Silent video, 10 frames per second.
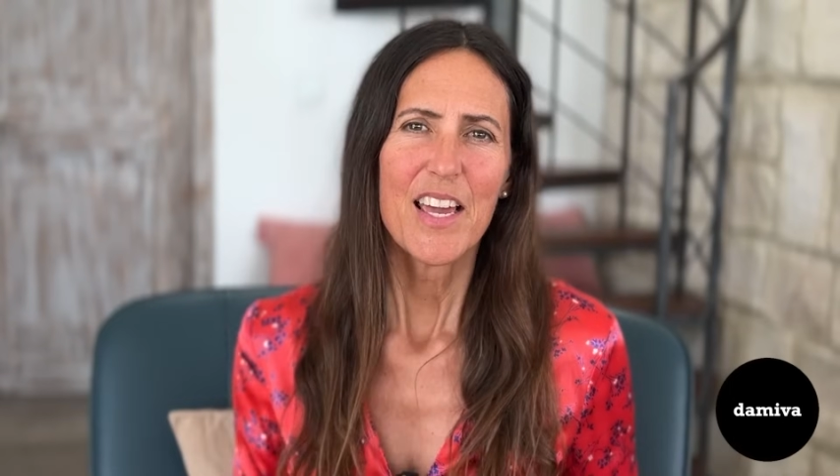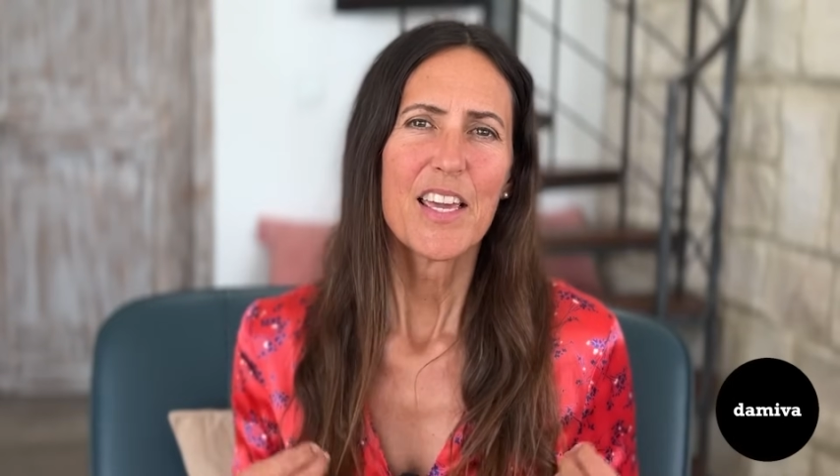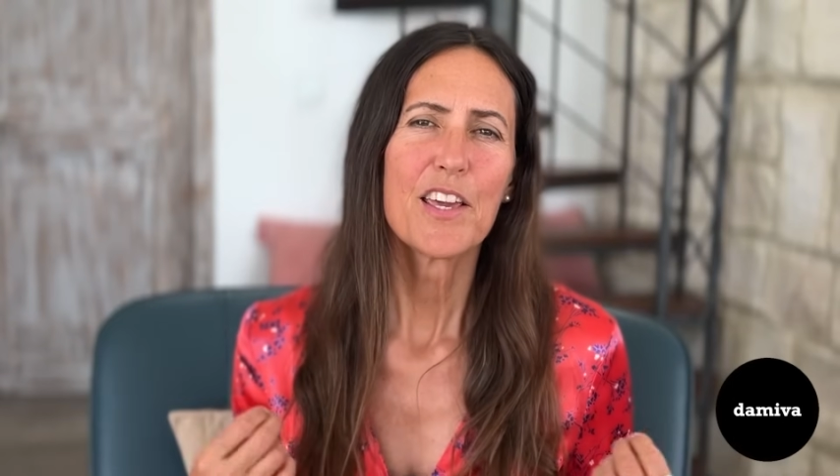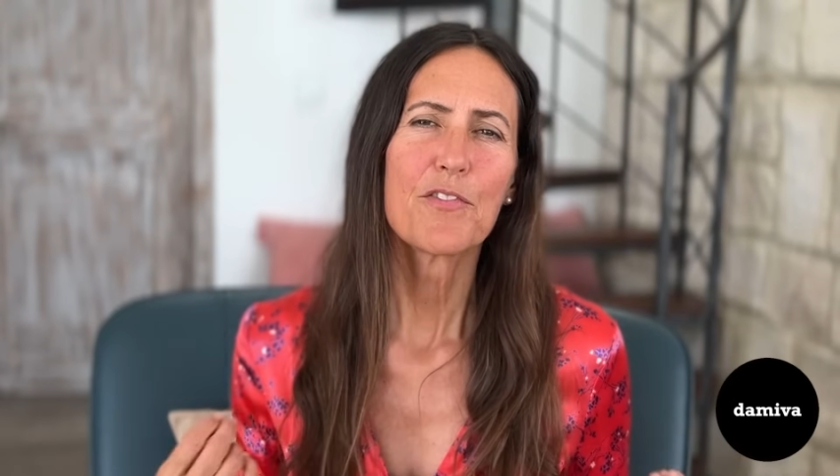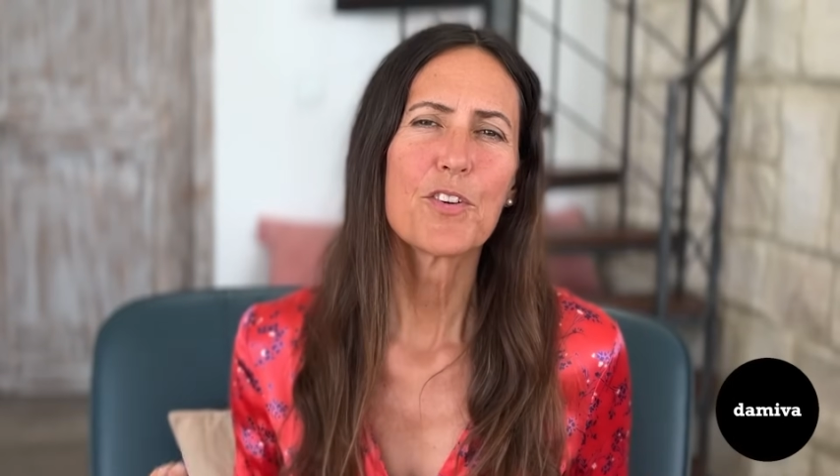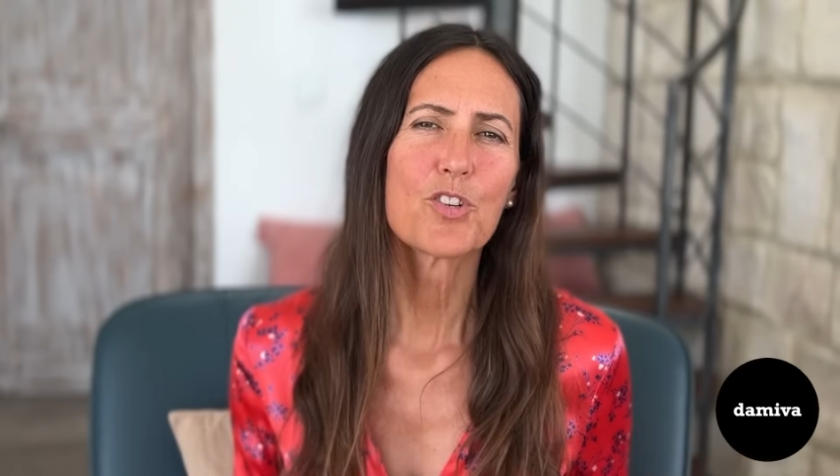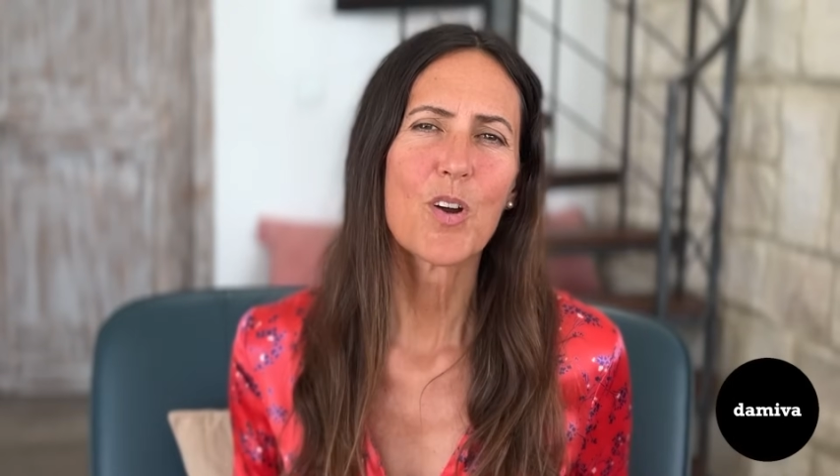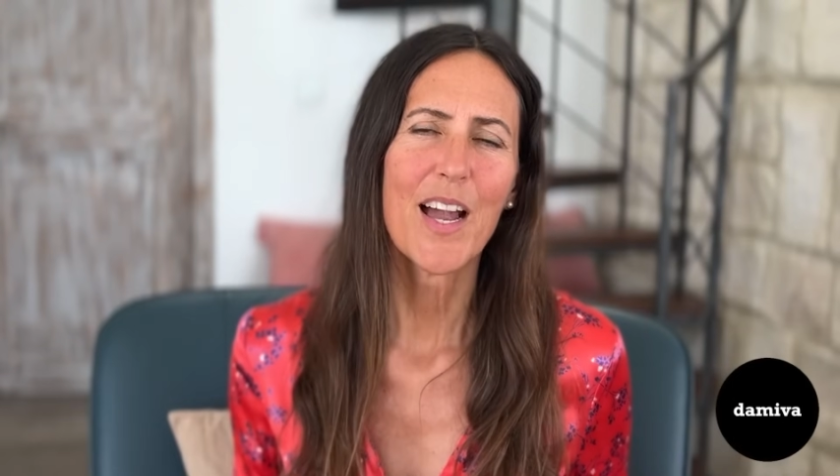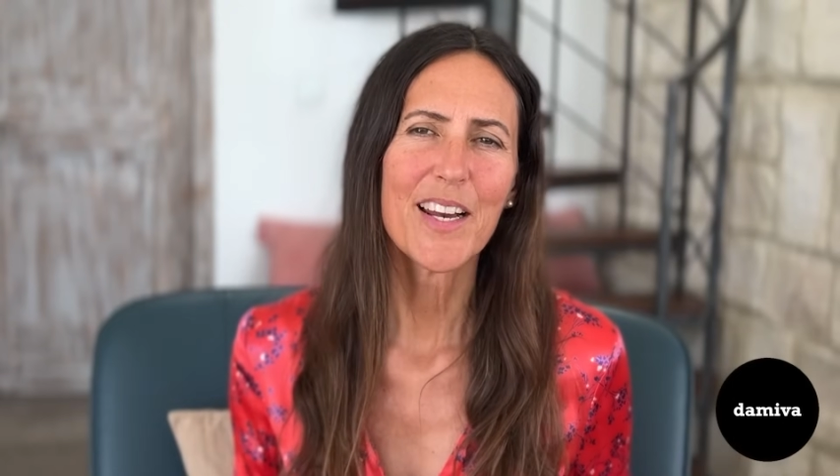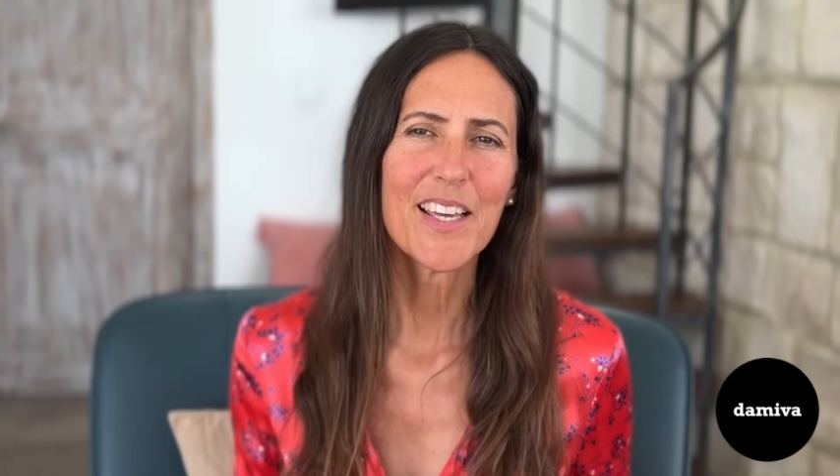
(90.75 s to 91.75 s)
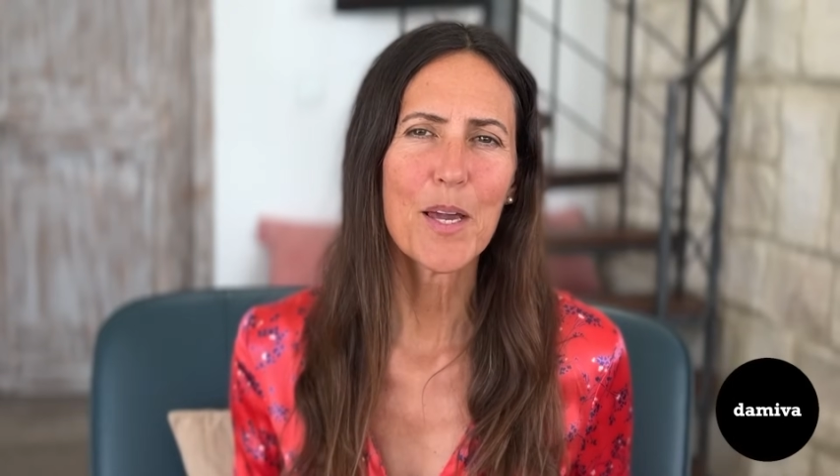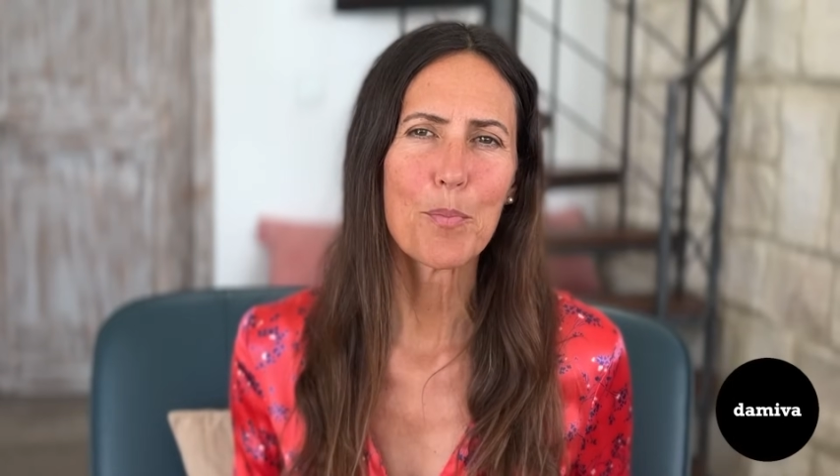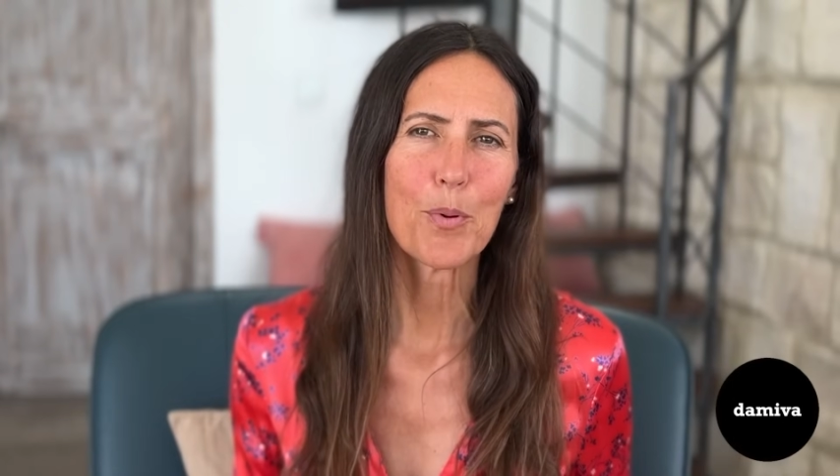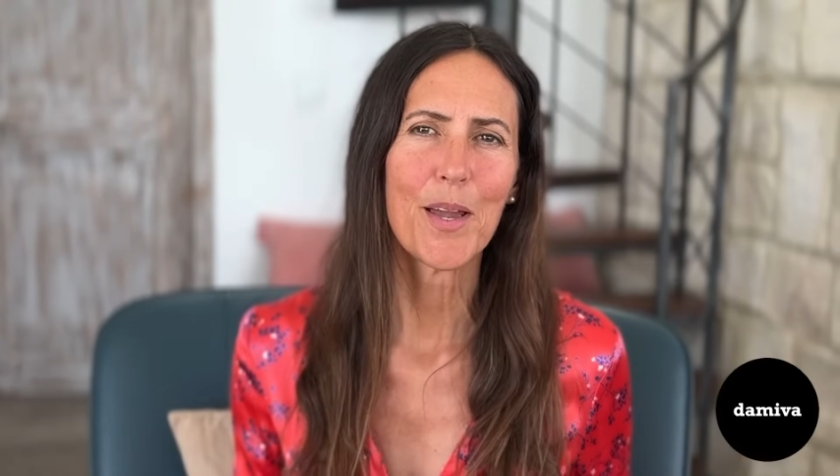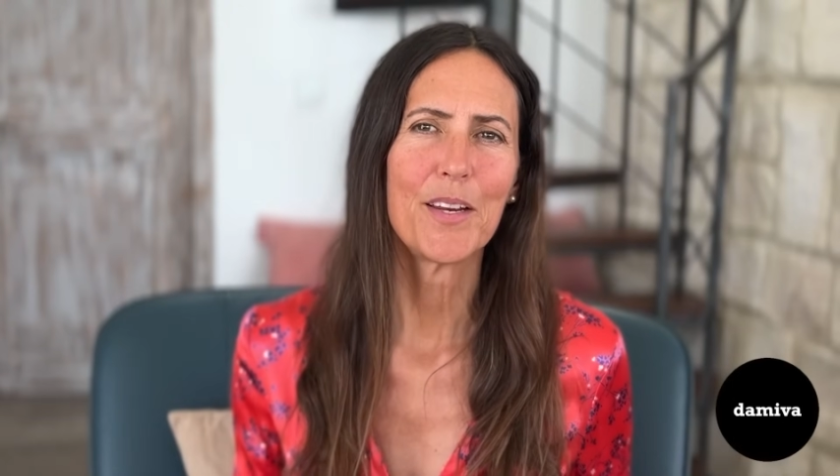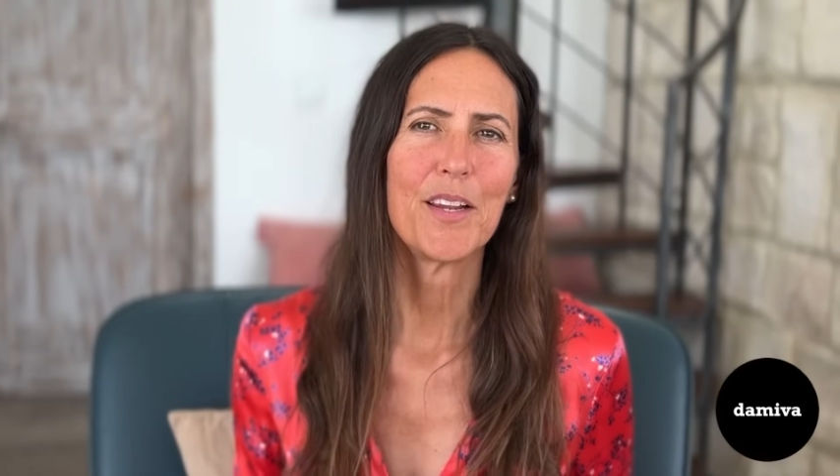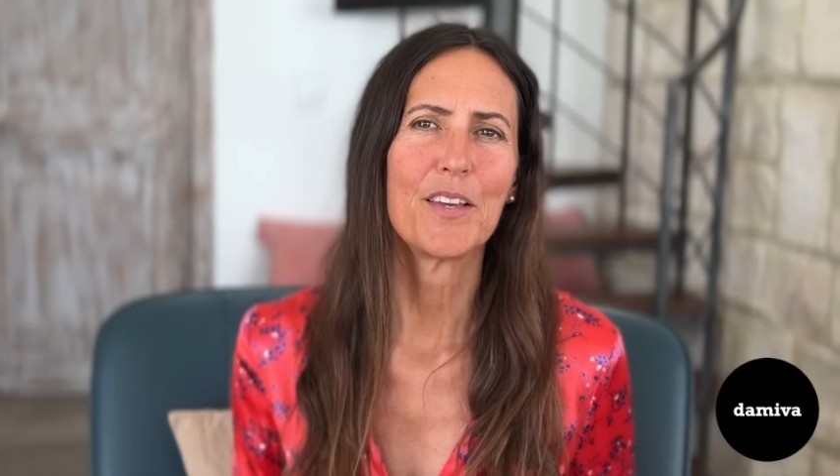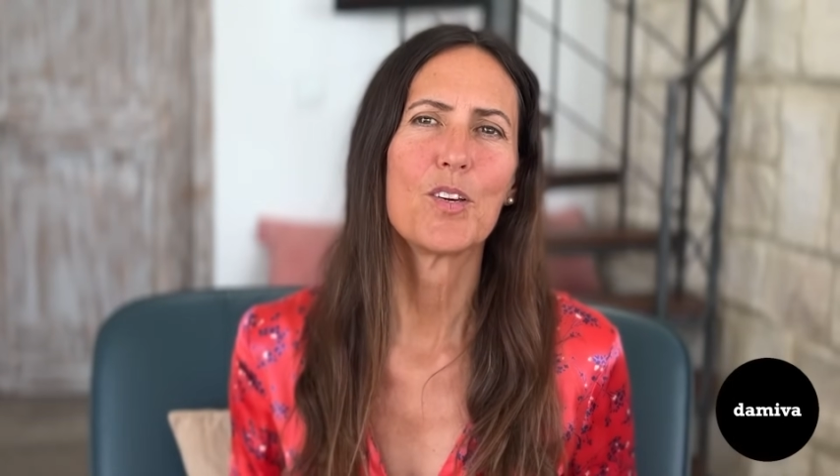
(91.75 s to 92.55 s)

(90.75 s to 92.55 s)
If you're trying to get pregnant,